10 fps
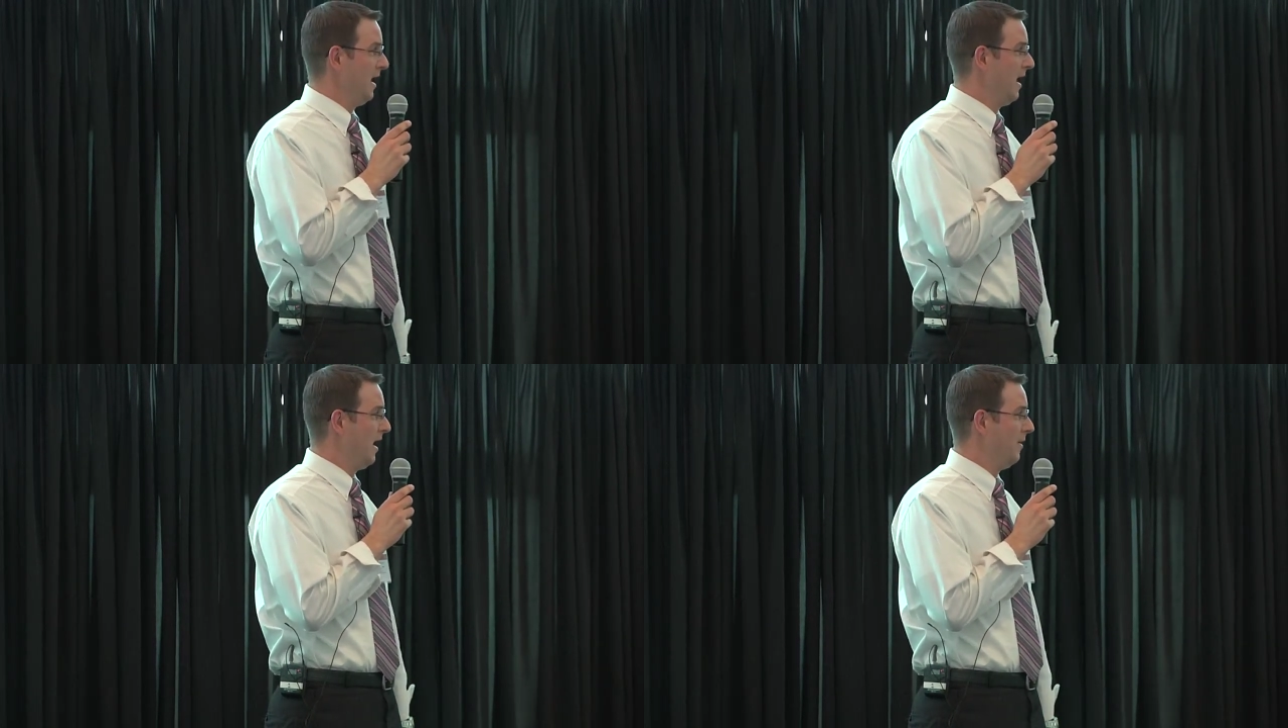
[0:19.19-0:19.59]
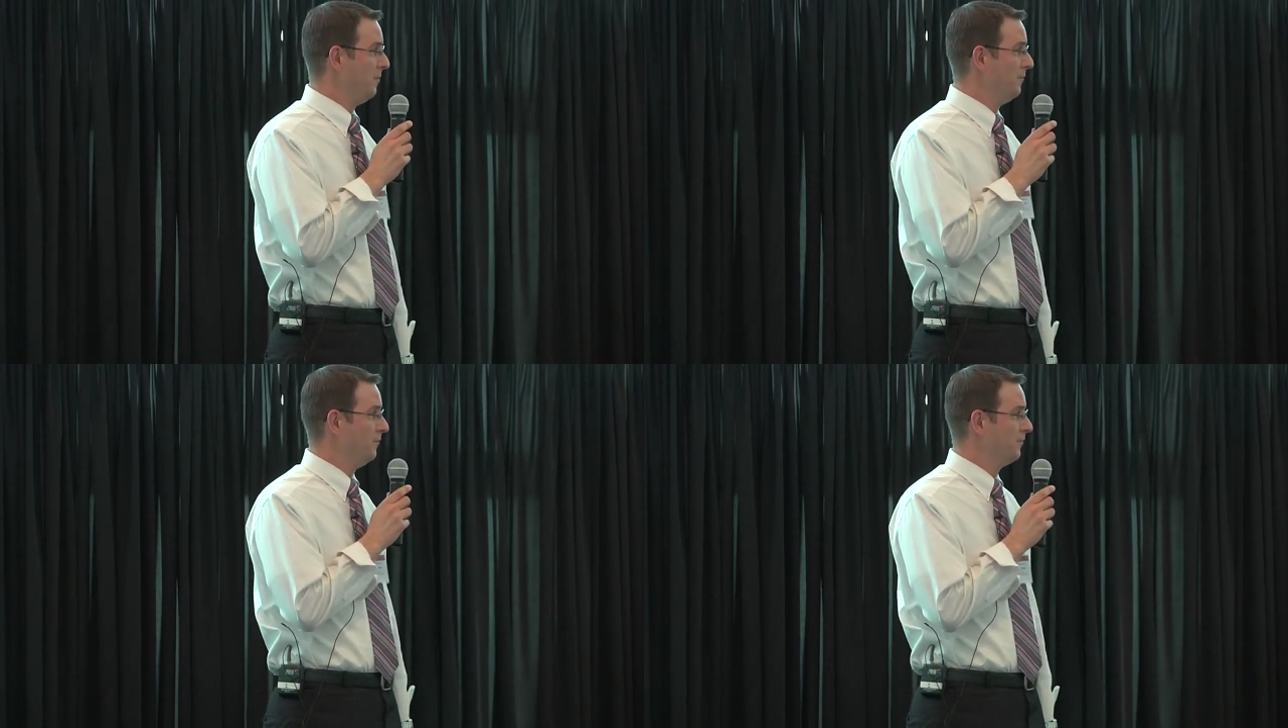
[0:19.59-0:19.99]

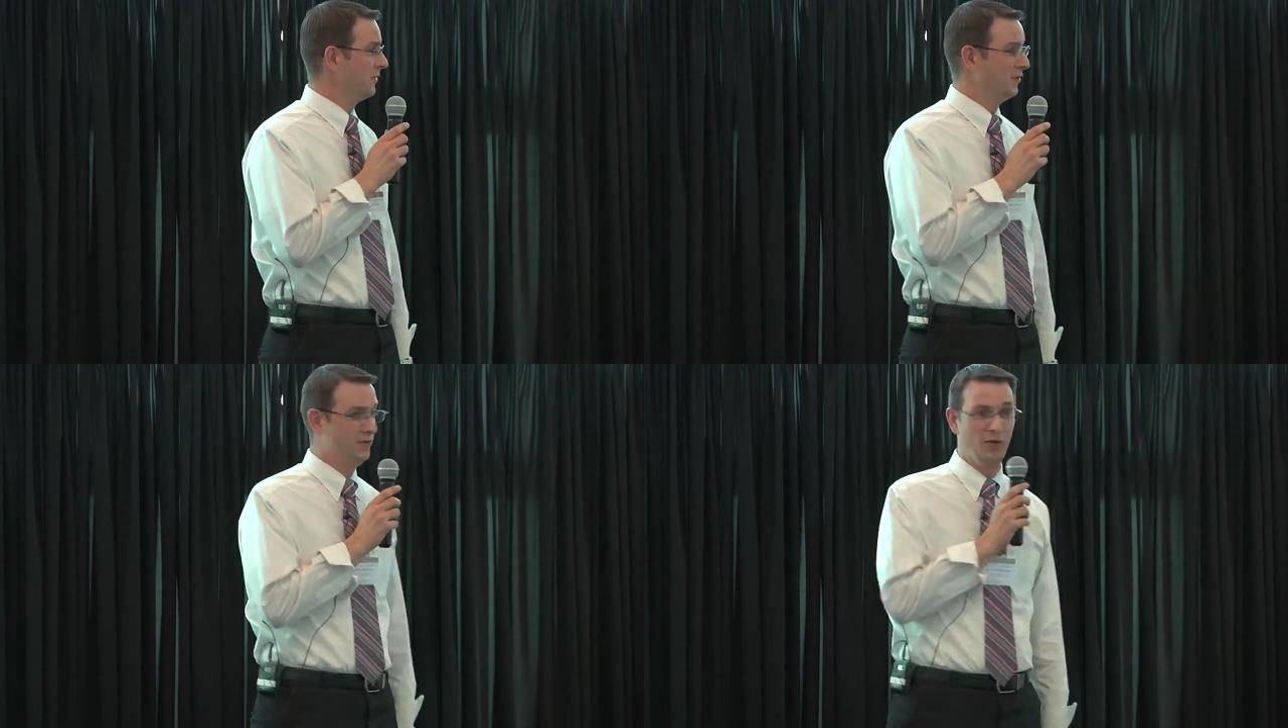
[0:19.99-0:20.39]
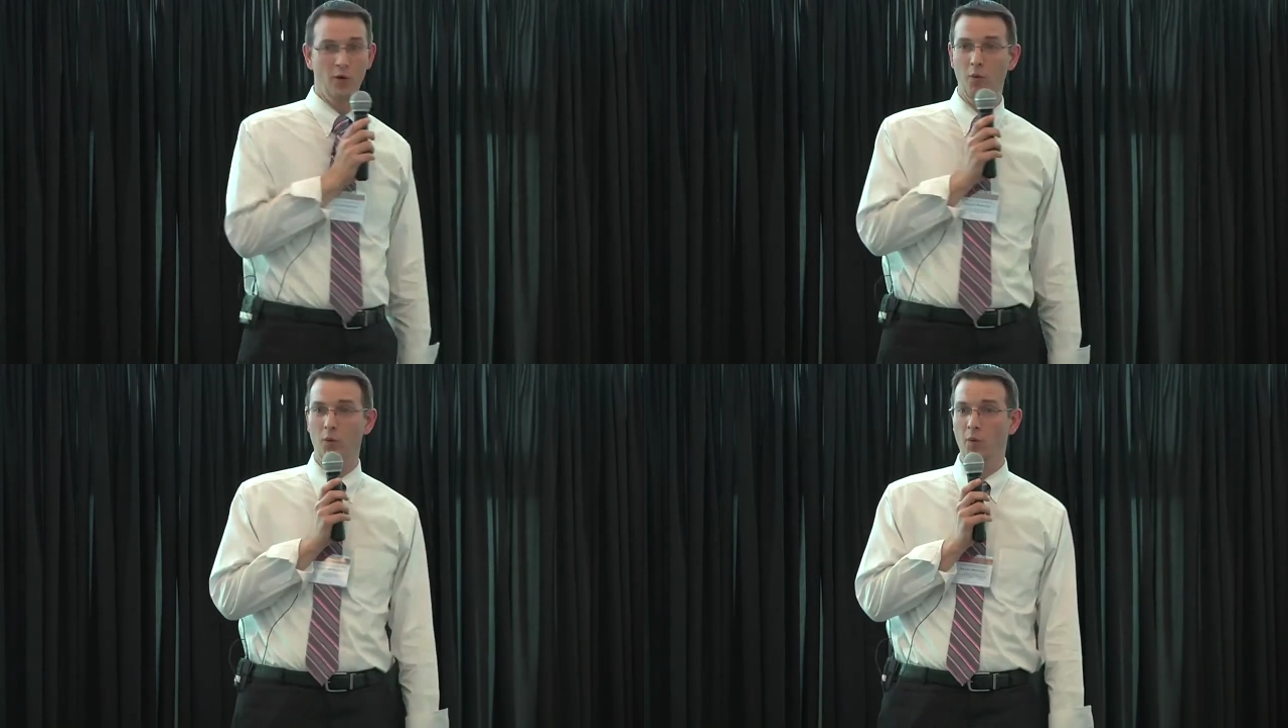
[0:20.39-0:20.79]
Um,
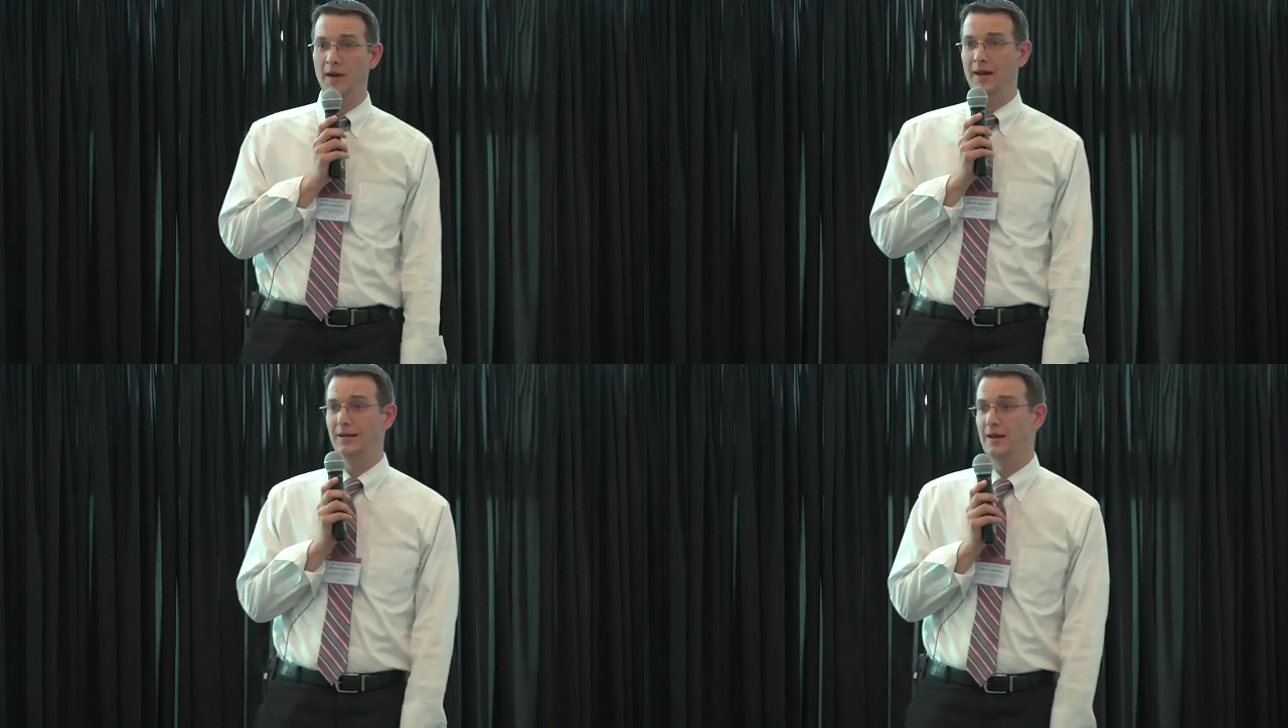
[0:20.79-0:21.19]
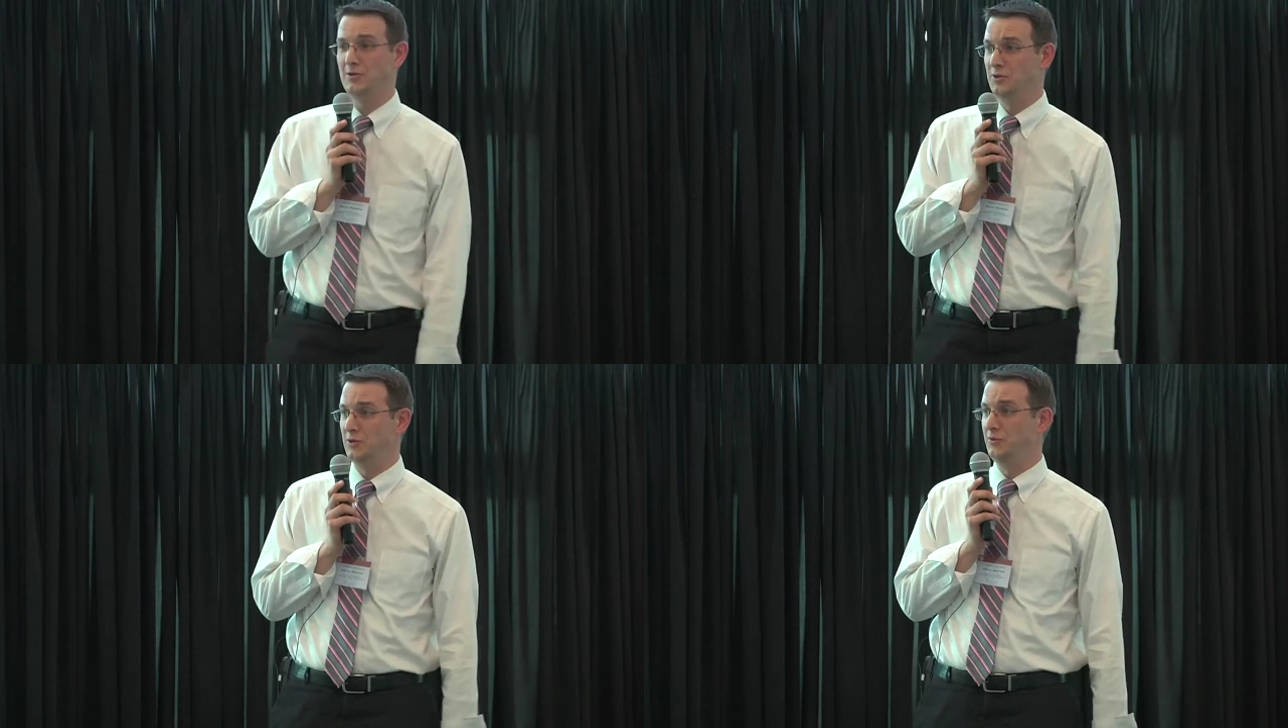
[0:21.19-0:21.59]
so what I'd
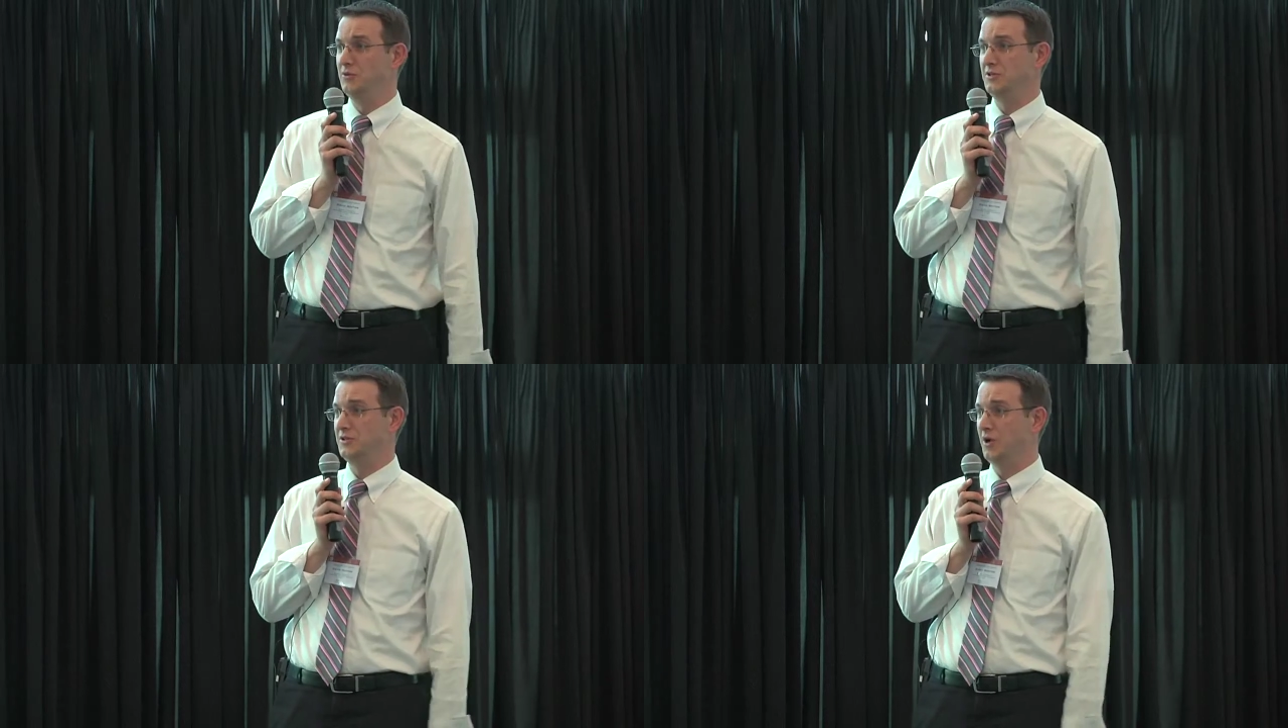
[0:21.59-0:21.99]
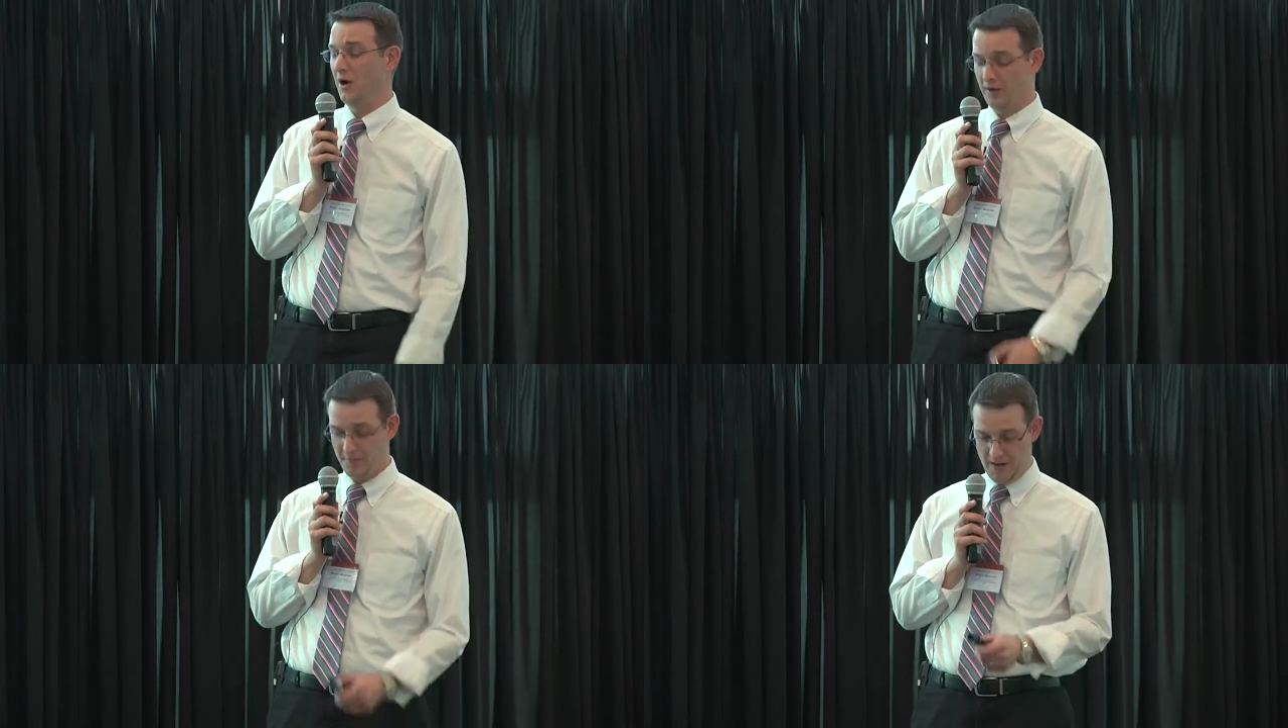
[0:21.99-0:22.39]
like to do is to
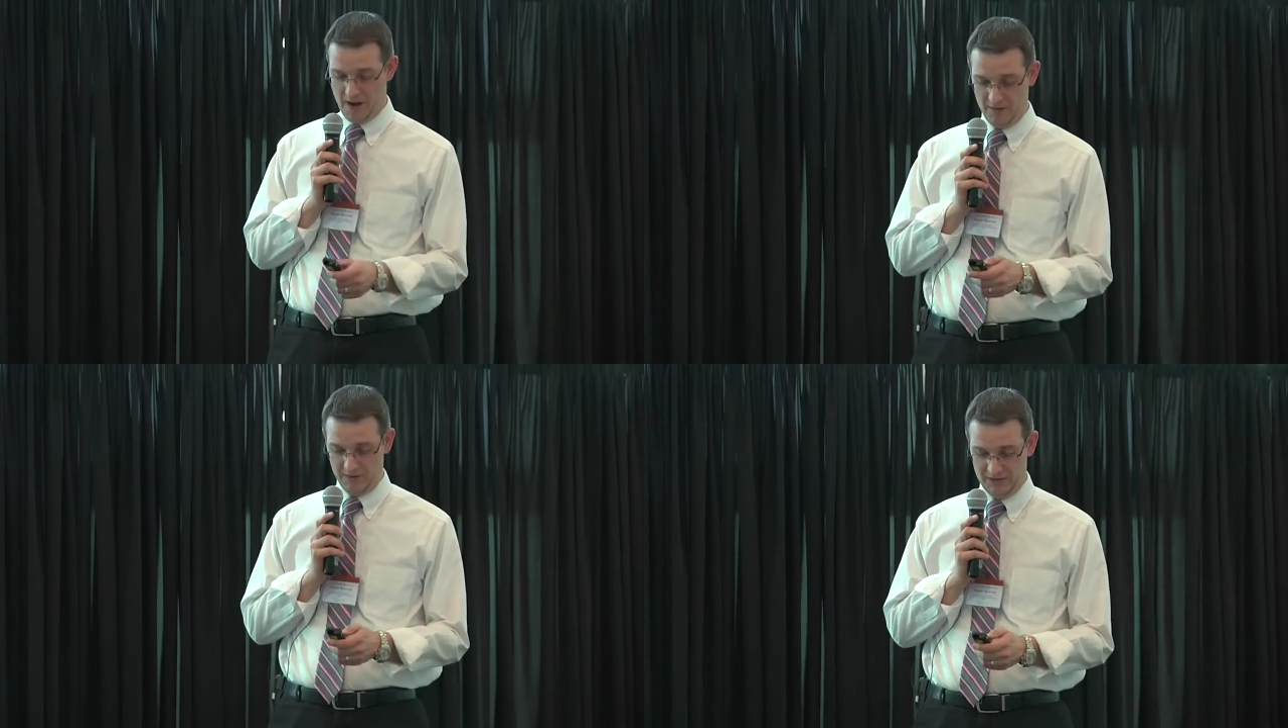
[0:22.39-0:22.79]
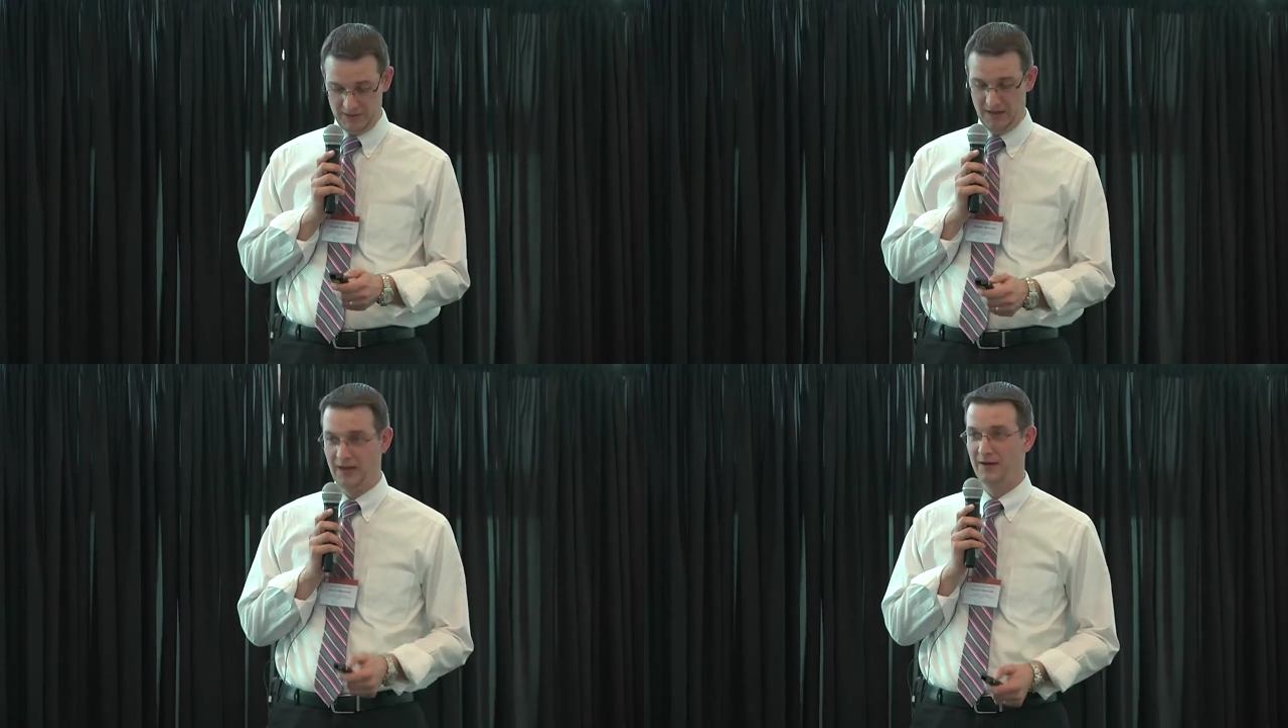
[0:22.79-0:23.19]
talk about
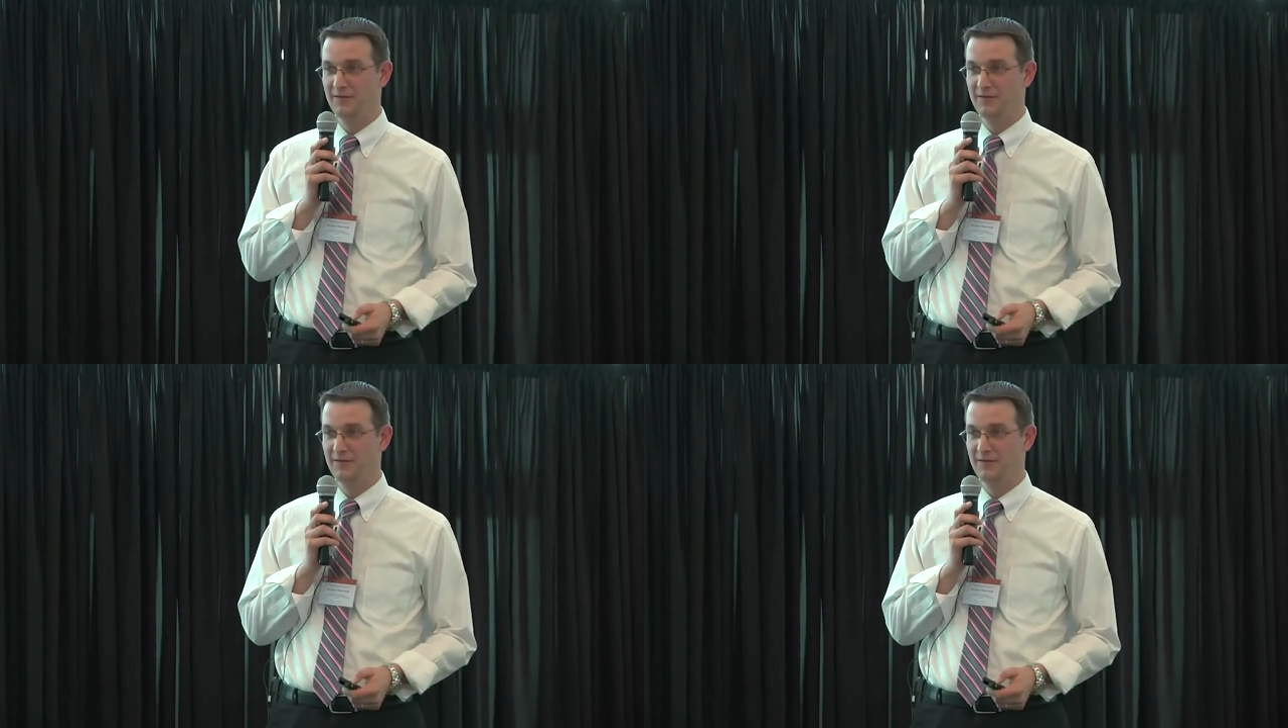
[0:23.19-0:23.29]
uh,